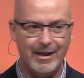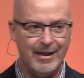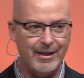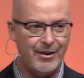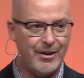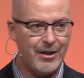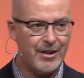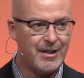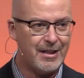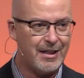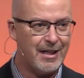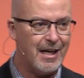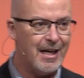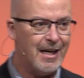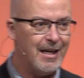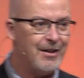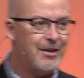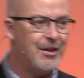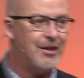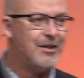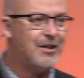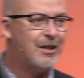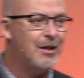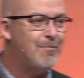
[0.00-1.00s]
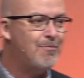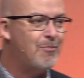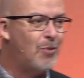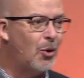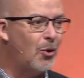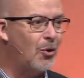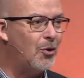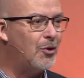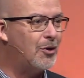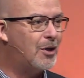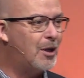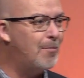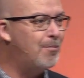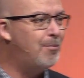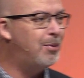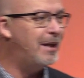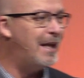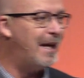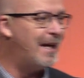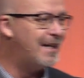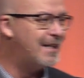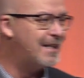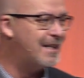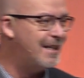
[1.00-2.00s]
Just the moral
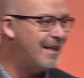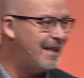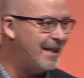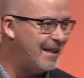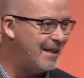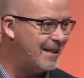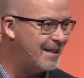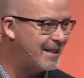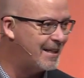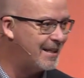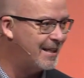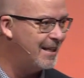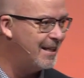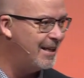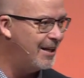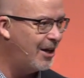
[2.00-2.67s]
complexities